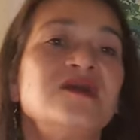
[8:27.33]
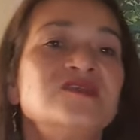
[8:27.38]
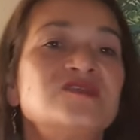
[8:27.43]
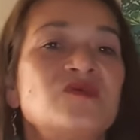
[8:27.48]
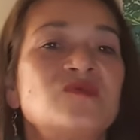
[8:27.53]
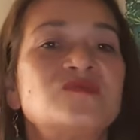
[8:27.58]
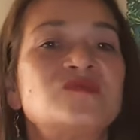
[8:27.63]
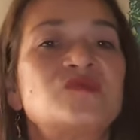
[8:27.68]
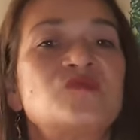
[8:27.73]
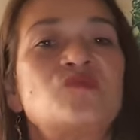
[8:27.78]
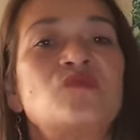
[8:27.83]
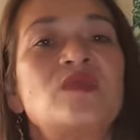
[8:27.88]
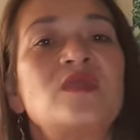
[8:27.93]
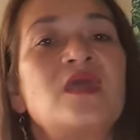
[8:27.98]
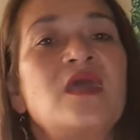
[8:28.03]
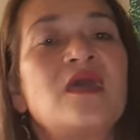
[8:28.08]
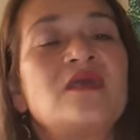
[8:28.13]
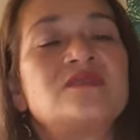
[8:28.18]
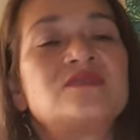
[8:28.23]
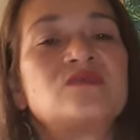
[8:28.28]
So it's a
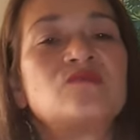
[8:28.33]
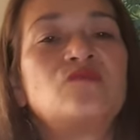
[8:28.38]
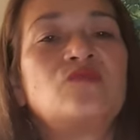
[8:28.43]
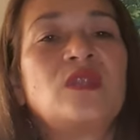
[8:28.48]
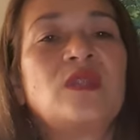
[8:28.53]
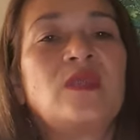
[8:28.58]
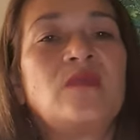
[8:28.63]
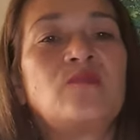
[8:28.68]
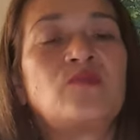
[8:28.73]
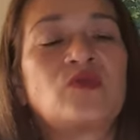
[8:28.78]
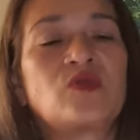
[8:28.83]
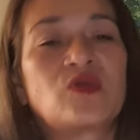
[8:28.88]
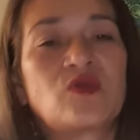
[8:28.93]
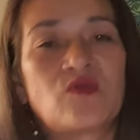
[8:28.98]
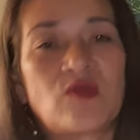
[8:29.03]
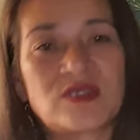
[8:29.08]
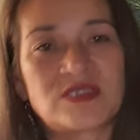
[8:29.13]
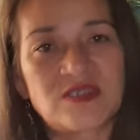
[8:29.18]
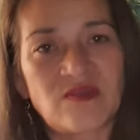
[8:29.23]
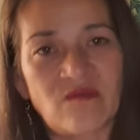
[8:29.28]
really
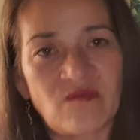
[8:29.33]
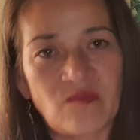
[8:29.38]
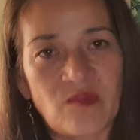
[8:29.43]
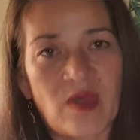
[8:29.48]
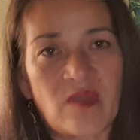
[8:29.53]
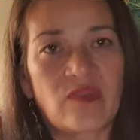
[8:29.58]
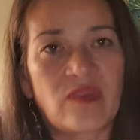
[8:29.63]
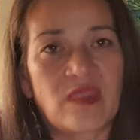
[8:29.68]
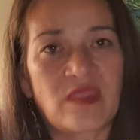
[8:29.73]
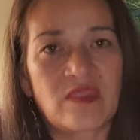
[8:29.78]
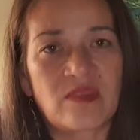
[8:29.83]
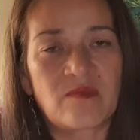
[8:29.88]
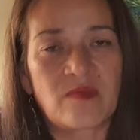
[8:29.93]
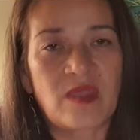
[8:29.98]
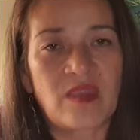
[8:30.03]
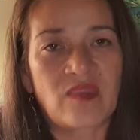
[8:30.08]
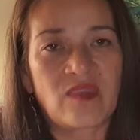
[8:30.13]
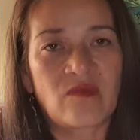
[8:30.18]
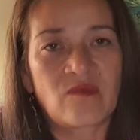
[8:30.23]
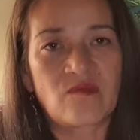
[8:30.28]
progressive month, the
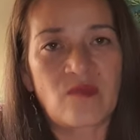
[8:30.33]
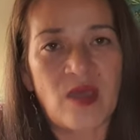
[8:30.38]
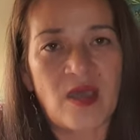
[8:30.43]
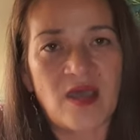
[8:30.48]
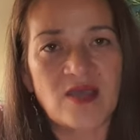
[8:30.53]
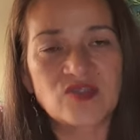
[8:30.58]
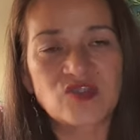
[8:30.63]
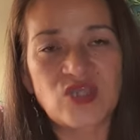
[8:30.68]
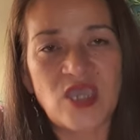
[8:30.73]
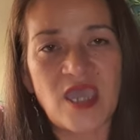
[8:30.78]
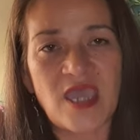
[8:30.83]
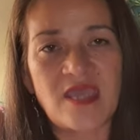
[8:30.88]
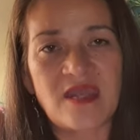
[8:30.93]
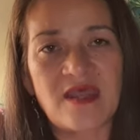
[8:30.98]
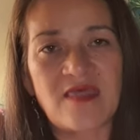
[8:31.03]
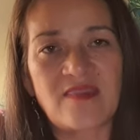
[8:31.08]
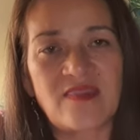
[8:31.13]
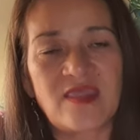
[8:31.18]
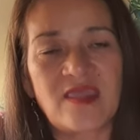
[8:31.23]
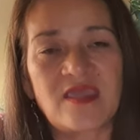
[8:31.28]
month of March.
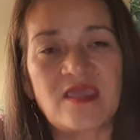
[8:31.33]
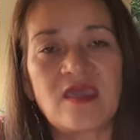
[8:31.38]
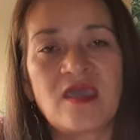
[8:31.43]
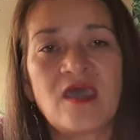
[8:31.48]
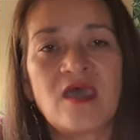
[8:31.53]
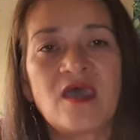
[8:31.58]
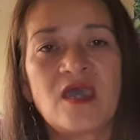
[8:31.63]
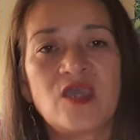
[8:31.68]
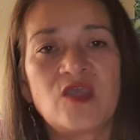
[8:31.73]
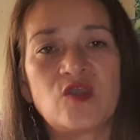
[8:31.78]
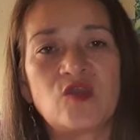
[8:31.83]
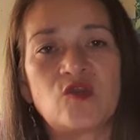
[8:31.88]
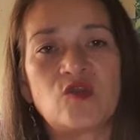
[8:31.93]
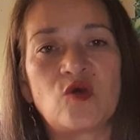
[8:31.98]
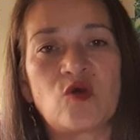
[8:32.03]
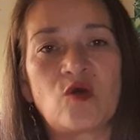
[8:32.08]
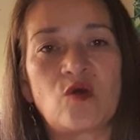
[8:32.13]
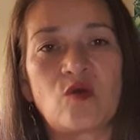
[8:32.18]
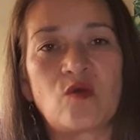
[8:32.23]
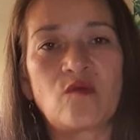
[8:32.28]
And I think, you
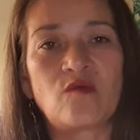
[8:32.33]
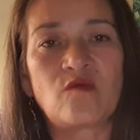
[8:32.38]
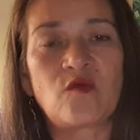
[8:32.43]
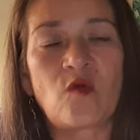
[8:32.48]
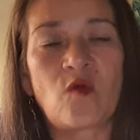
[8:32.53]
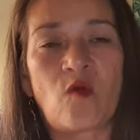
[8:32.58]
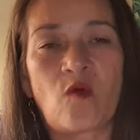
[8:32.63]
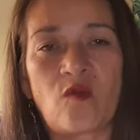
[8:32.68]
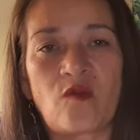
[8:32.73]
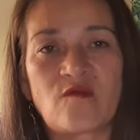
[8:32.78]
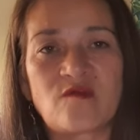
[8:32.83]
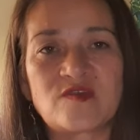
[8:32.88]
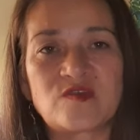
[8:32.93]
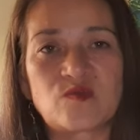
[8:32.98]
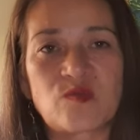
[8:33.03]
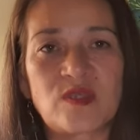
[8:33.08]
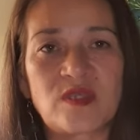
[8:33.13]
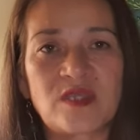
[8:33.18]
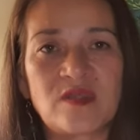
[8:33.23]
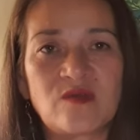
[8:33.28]
know, for all of
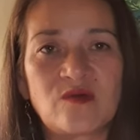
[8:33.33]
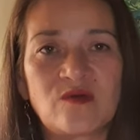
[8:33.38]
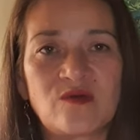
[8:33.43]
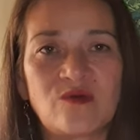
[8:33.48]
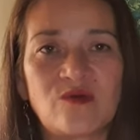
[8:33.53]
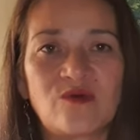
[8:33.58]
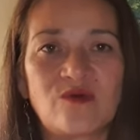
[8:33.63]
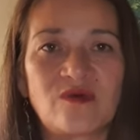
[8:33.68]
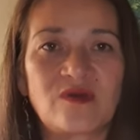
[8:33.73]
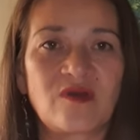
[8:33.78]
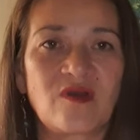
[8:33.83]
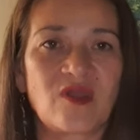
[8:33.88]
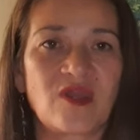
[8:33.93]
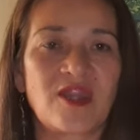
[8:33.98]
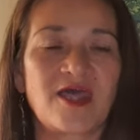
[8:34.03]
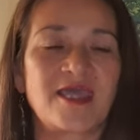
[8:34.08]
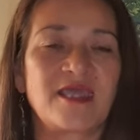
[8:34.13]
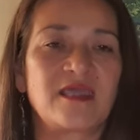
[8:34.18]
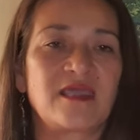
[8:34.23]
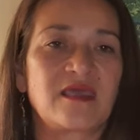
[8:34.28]
us, we can all kind
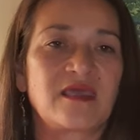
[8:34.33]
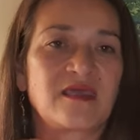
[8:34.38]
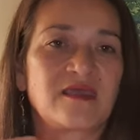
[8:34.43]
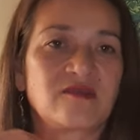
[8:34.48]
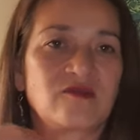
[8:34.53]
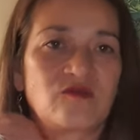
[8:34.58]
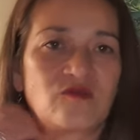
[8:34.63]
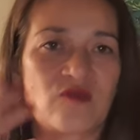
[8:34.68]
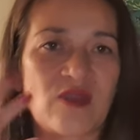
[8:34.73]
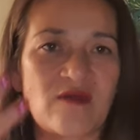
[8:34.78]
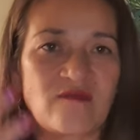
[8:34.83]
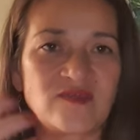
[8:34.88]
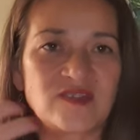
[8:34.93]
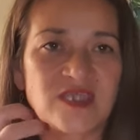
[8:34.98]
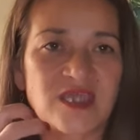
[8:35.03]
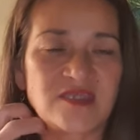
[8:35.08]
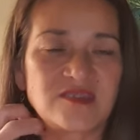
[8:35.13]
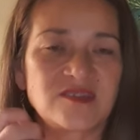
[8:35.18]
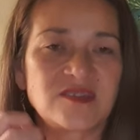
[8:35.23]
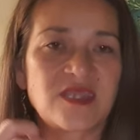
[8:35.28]
of like
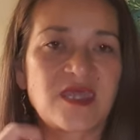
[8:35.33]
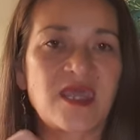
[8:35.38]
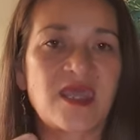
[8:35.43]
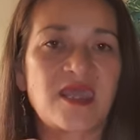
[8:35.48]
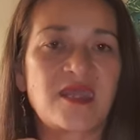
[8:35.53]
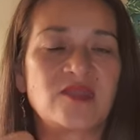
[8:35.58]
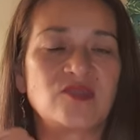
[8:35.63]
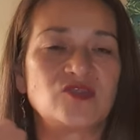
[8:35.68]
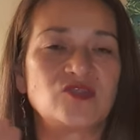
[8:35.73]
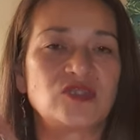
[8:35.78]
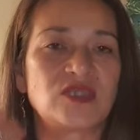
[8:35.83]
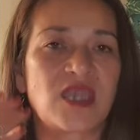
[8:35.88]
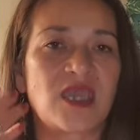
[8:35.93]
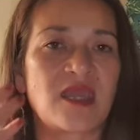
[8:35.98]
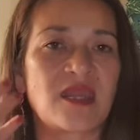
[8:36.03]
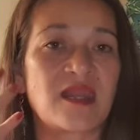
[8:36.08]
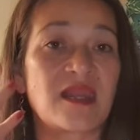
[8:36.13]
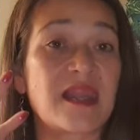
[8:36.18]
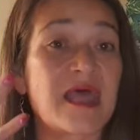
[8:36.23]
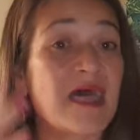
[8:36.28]
gravitate to that energy
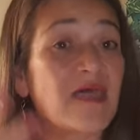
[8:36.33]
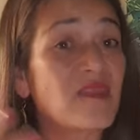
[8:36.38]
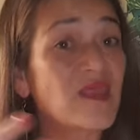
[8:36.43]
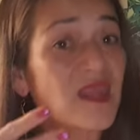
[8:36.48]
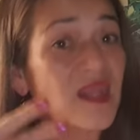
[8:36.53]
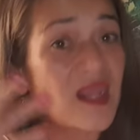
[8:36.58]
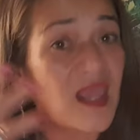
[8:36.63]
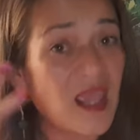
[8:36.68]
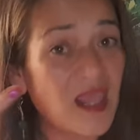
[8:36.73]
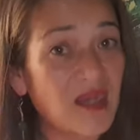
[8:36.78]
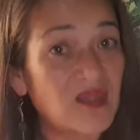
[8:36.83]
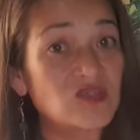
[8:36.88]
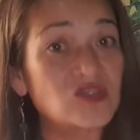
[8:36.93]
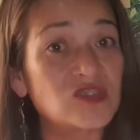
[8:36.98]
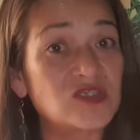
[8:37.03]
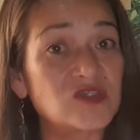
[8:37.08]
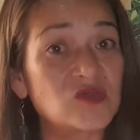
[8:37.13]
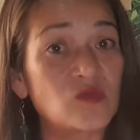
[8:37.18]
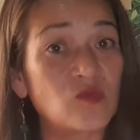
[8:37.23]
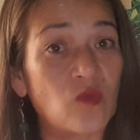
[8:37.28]
and allow that
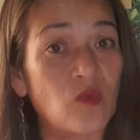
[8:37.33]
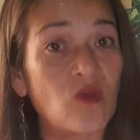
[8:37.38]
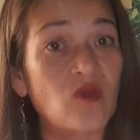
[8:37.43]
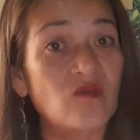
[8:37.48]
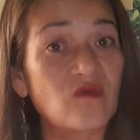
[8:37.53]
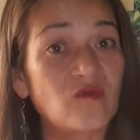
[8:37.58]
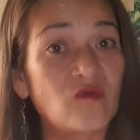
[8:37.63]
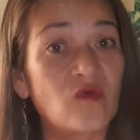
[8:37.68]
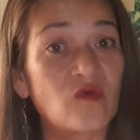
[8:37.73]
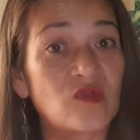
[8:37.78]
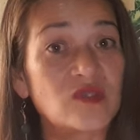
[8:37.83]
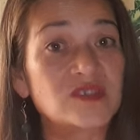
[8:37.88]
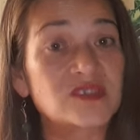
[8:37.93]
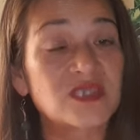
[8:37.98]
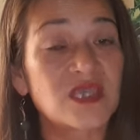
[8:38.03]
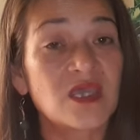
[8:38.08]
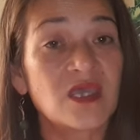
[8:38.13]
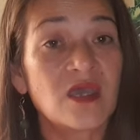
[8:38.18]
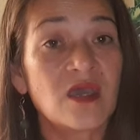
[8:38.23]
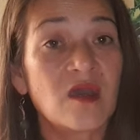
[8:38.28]
energy to work for
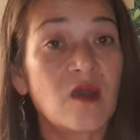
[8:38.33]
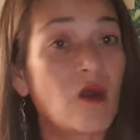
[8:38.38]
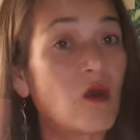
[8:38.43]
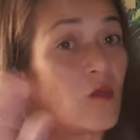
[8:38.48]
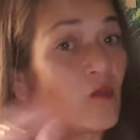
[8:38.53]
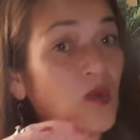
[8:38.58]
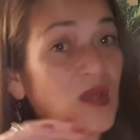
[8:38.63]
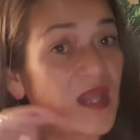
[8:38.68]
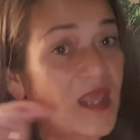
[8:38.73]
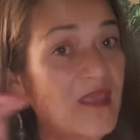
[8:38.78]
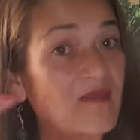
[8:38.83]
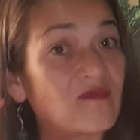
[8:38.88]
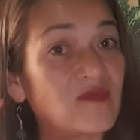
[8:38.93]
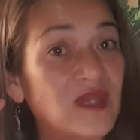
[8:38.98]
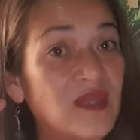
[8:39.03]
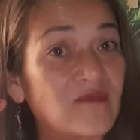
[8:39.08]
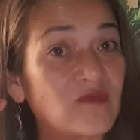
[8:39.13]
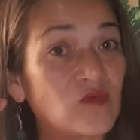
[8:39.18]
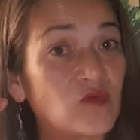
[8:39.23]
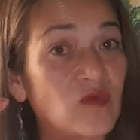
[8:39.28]
us on whatever
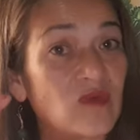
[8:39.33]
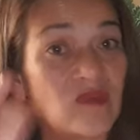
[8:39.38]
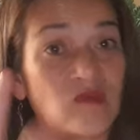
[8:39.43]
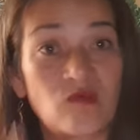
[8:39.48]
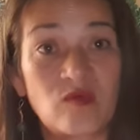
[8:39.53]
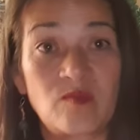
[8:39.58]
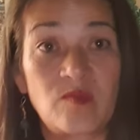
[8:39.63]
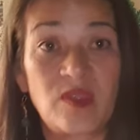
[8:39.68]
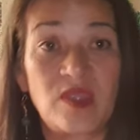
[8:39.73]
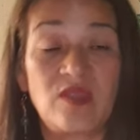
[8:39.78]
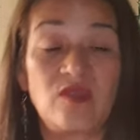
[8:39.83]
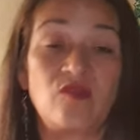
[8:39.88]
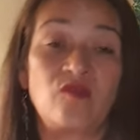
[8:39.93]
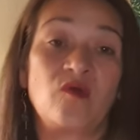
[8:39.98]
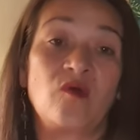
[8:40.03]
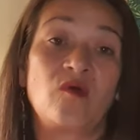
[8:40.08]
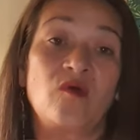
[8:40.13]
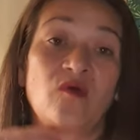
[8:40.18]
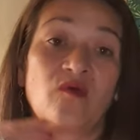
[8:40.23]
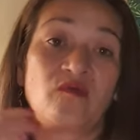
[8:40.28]
level, whether it be in
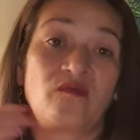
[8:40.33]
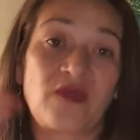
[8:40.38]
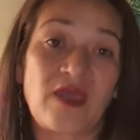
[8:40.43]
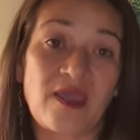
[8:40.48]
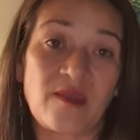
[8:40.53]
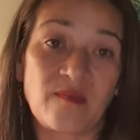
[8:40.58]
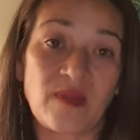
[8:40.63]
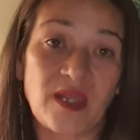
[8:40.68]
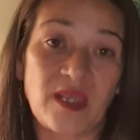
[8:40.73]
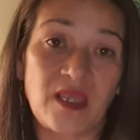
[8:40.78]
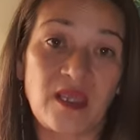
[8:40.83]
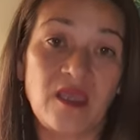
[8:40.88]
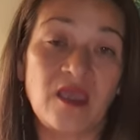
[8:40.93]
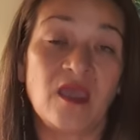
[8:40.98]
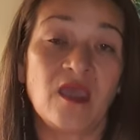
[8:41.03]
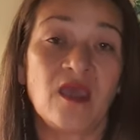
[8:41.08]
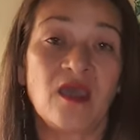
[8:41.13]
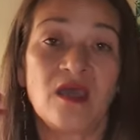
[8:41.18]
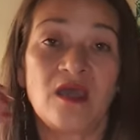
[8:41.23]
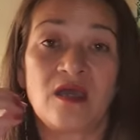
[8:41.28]
your family,